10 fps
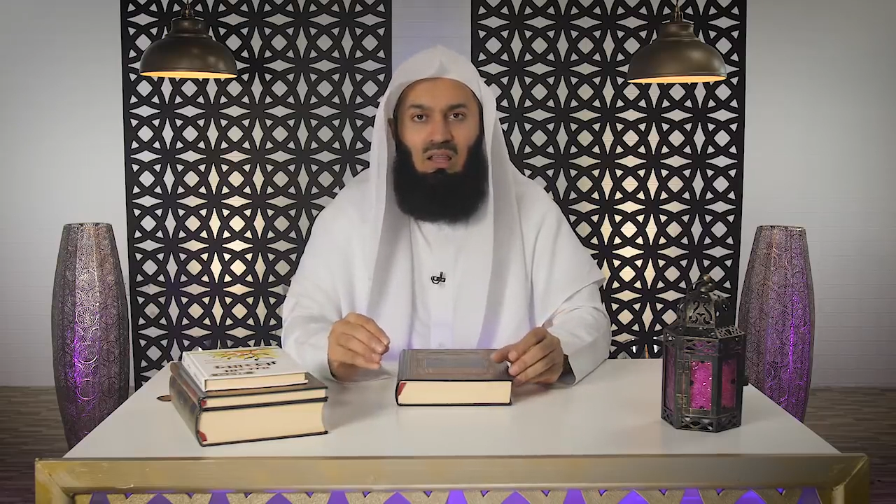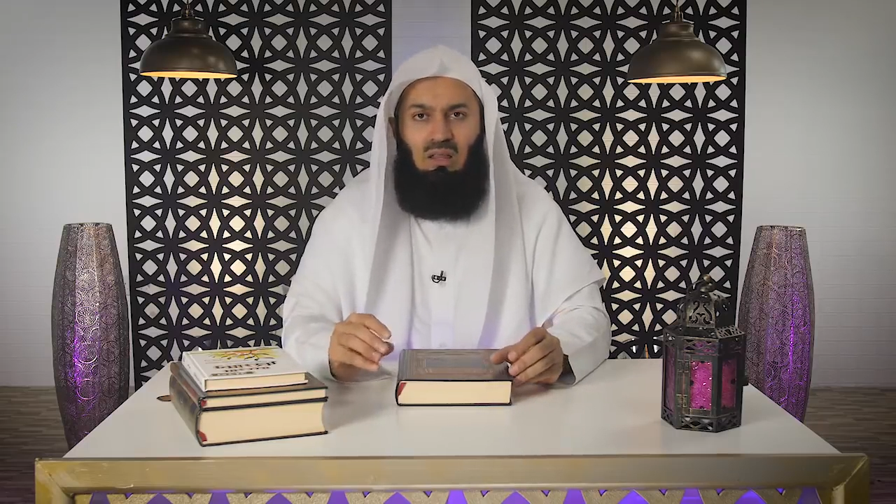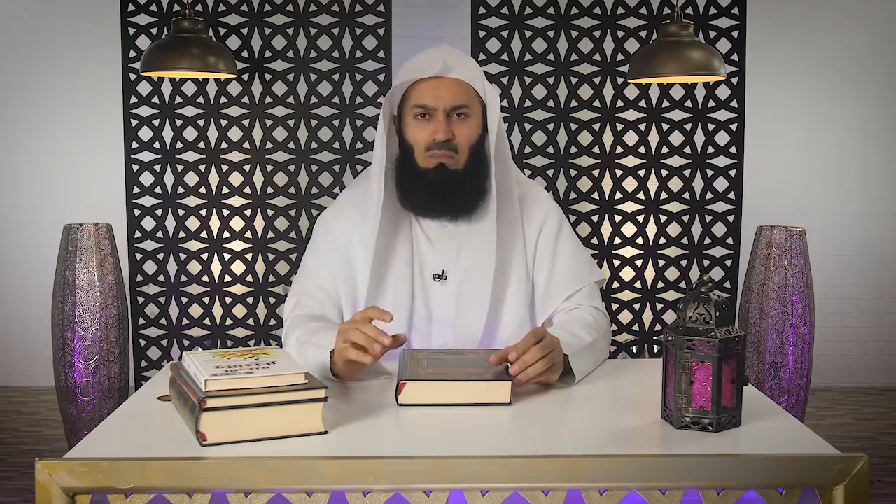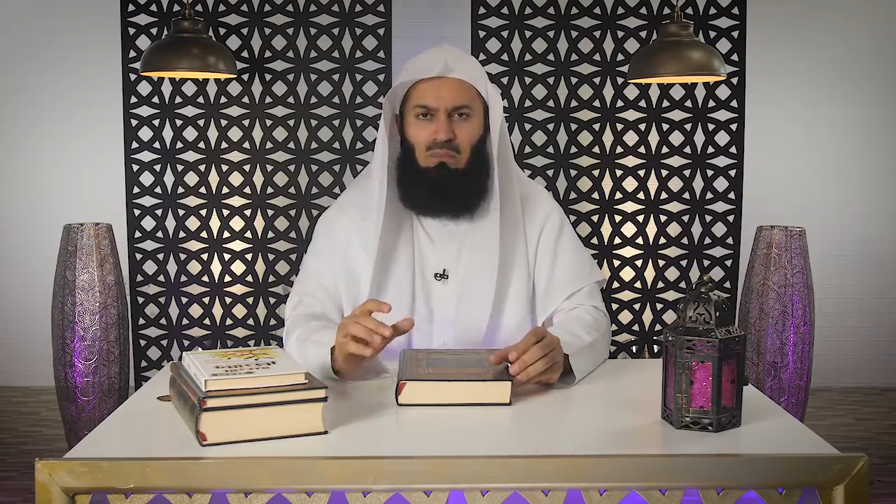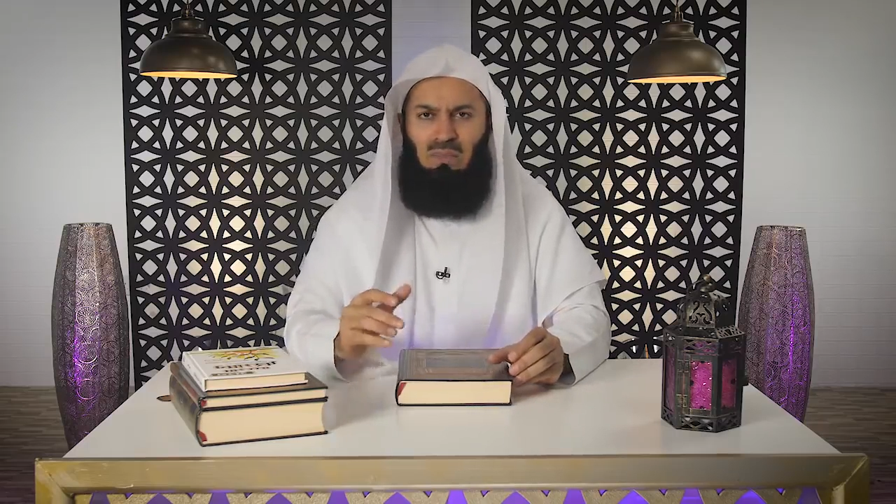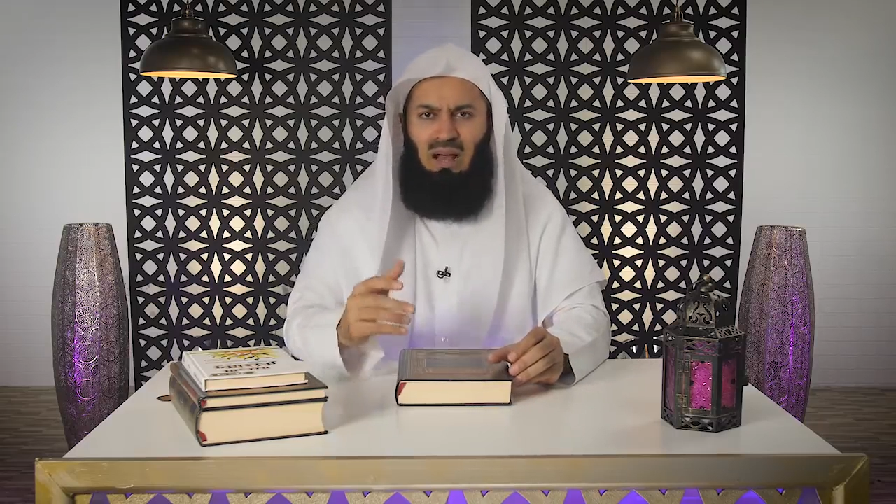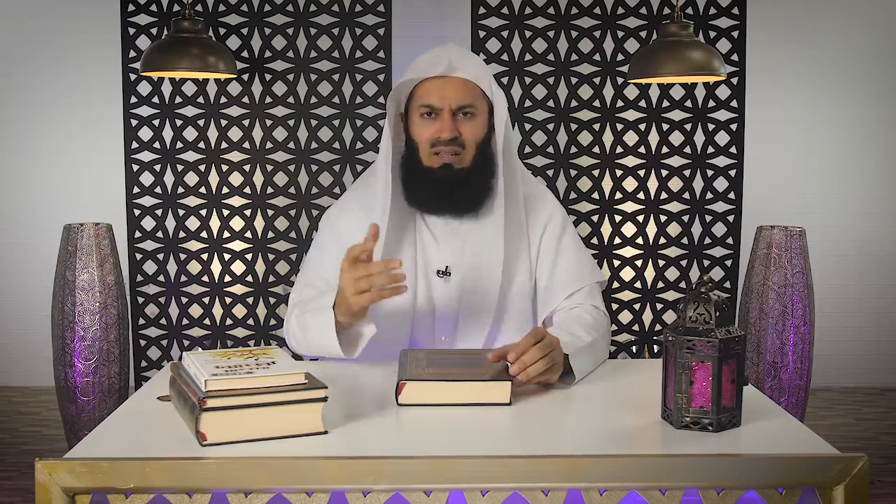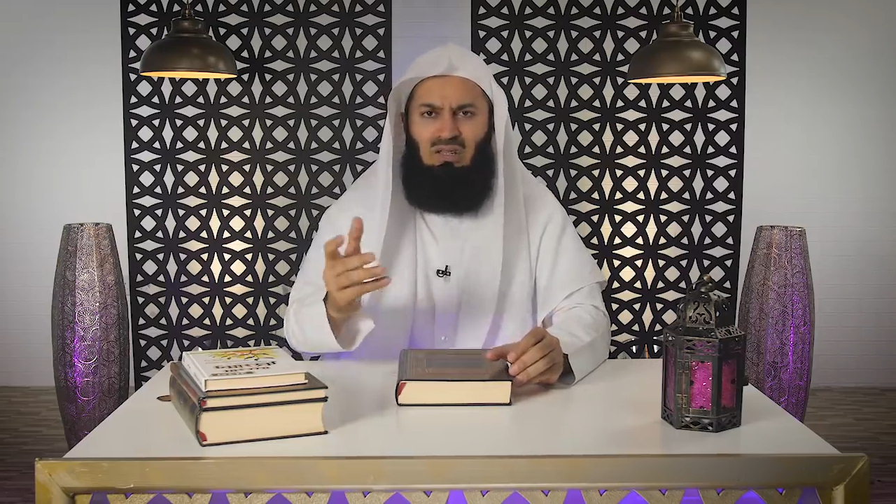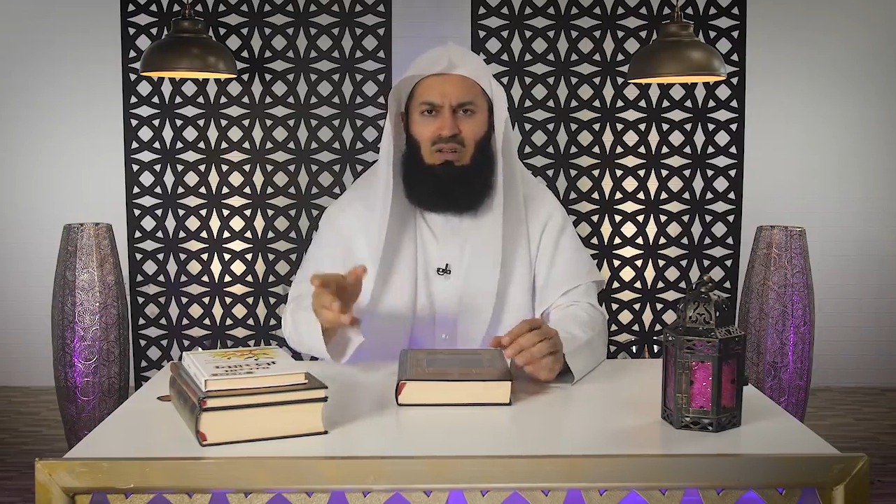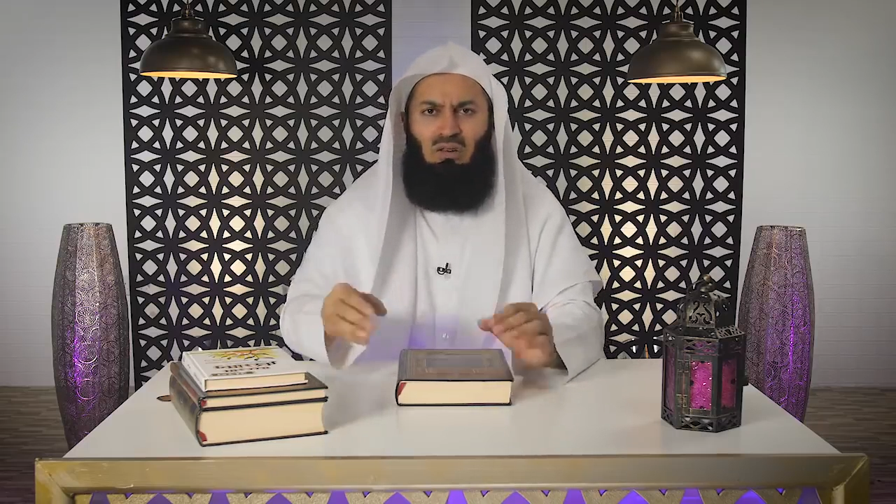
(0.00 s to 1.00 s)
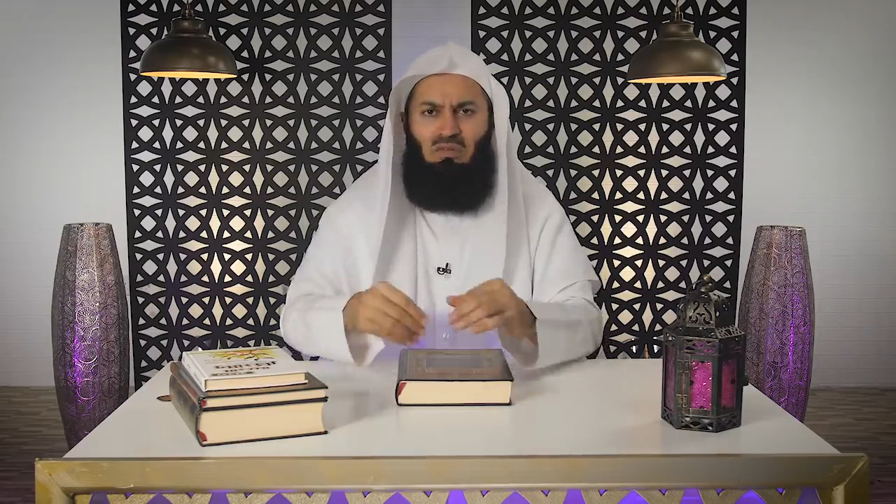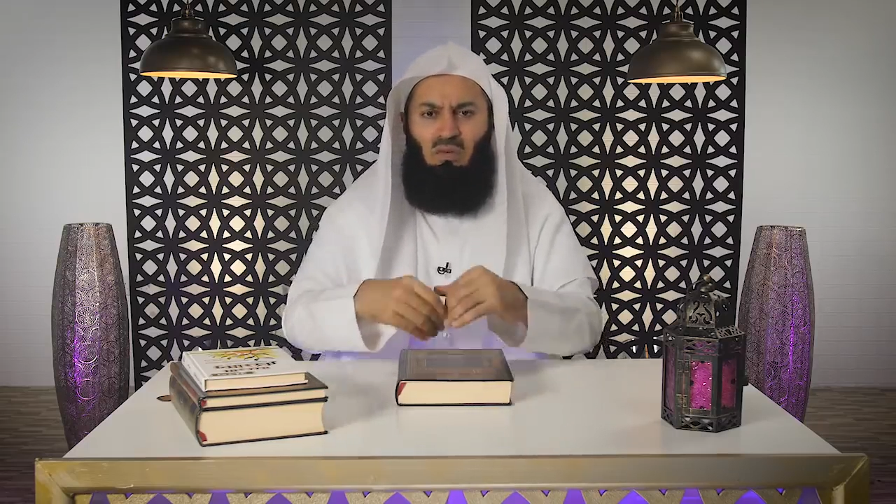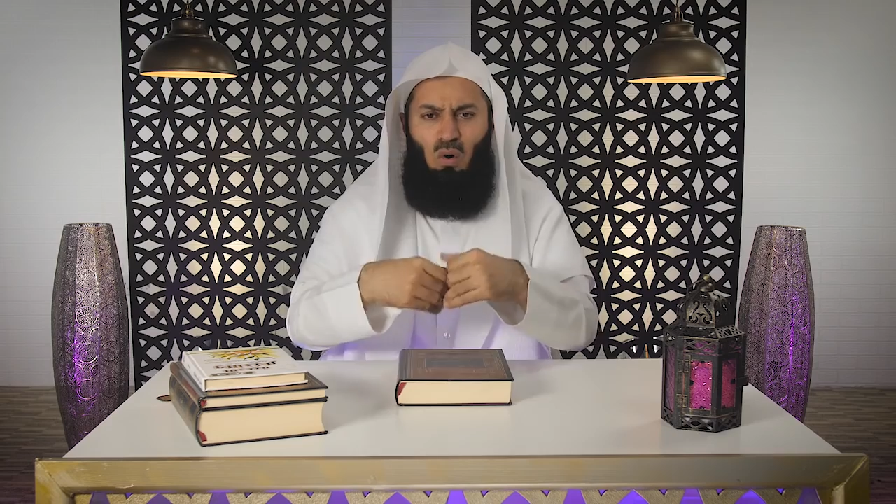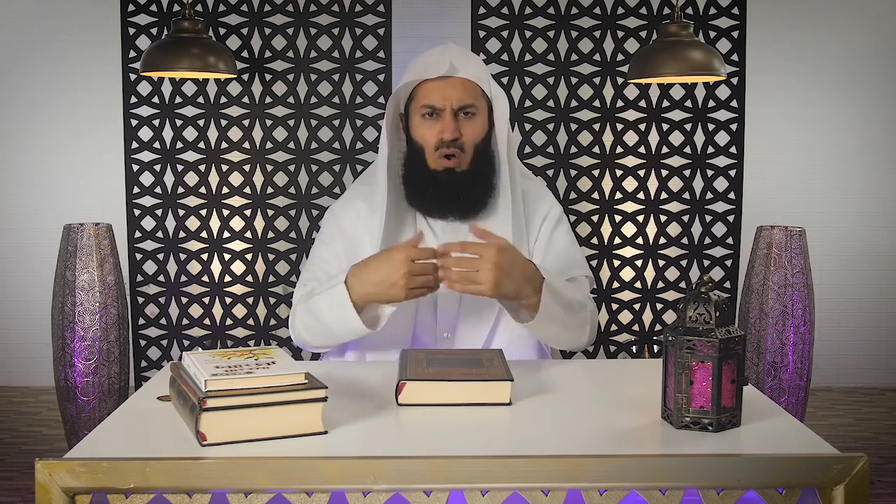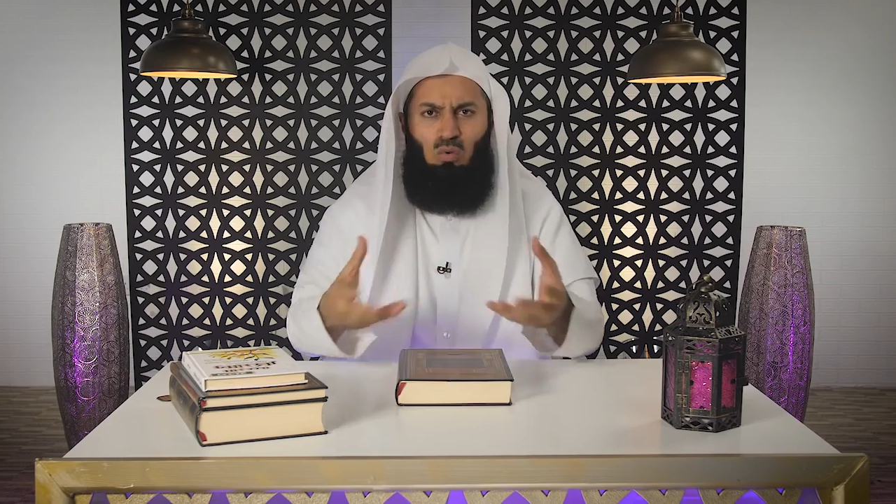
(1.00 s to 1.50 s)
the master of
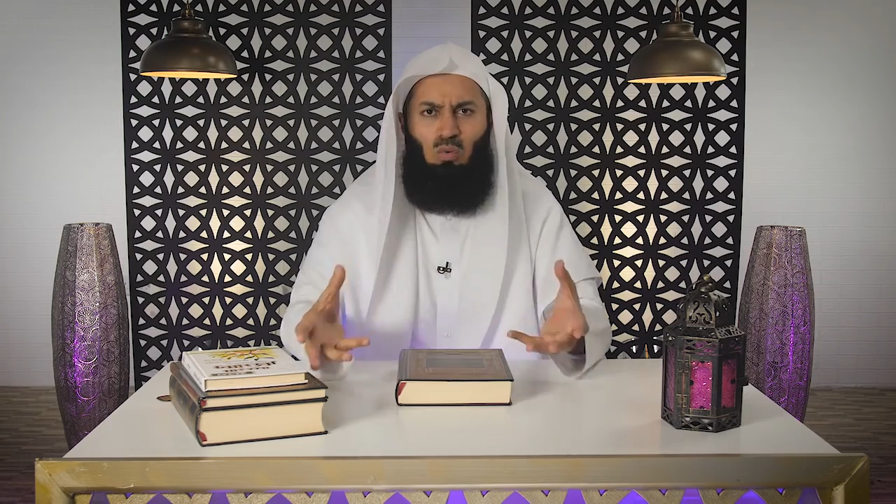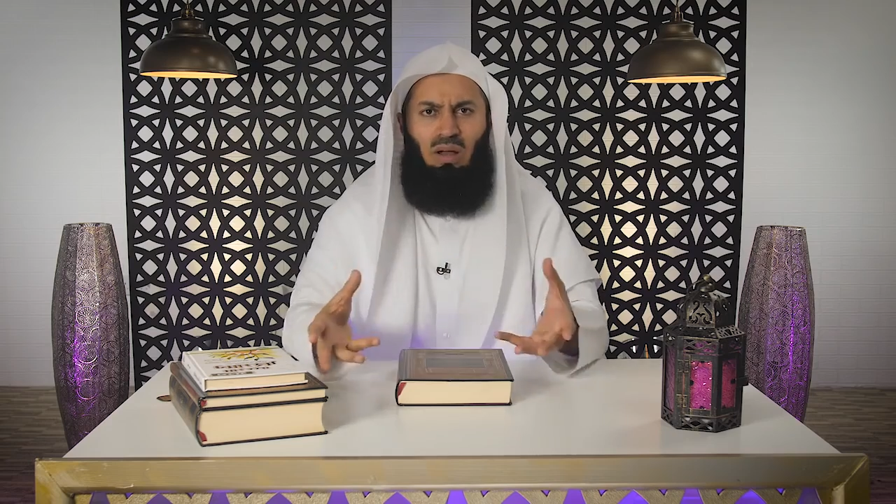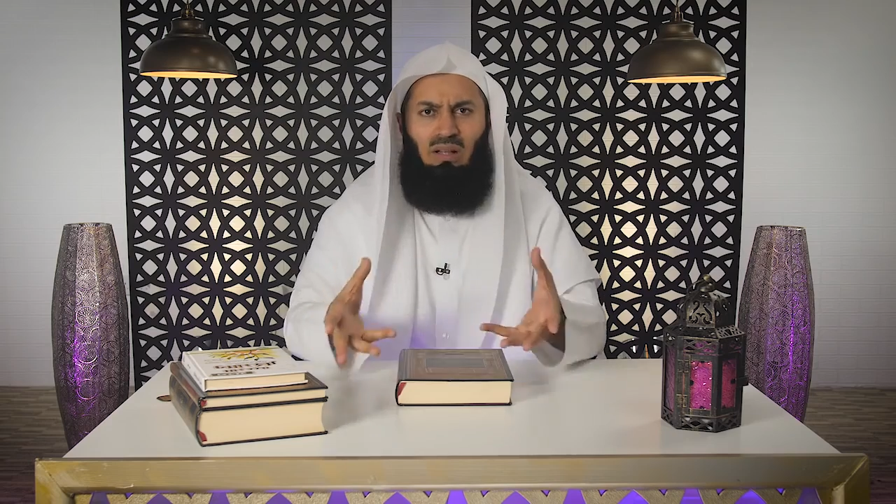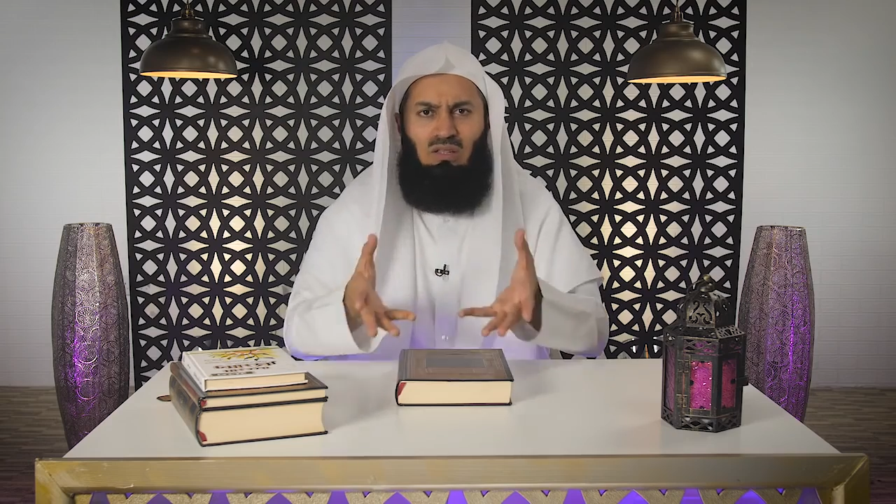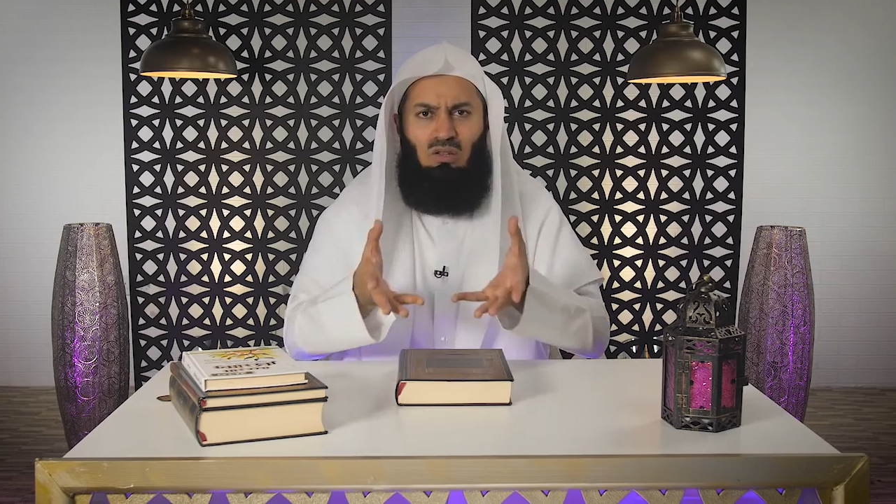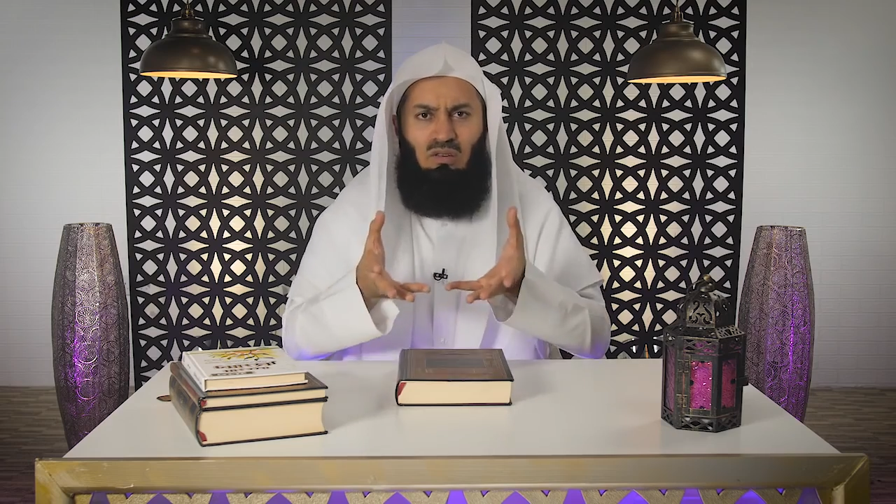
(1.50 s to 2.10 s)
all words